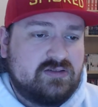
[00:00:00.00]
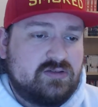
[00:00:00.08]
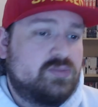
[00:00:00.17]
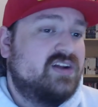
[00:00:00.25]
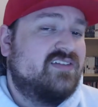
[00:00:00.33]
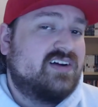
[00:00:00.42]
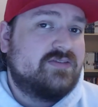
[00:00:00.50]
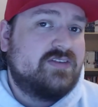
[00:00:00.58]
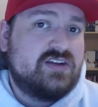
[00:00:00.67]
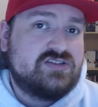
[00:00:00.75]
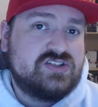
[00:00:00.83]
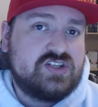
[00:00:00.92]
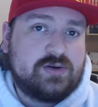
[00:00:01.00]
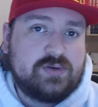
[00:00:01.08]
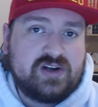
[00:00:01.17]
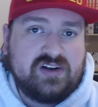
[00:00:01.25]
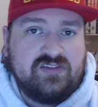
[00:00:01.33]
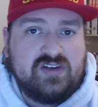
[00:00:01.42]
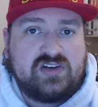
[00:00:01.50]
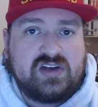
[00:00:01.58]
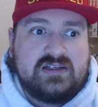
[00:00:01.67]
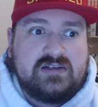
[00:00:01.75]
the reading log videos in general are gonna look like.